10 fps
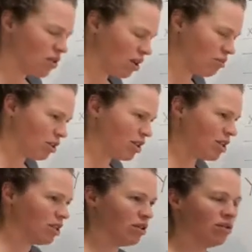Not a big
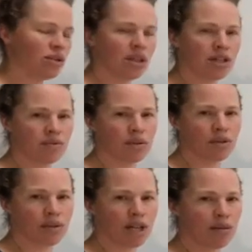deal. You guys have
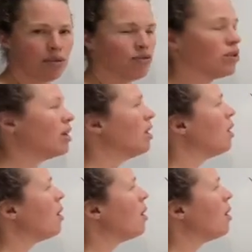worked with that before.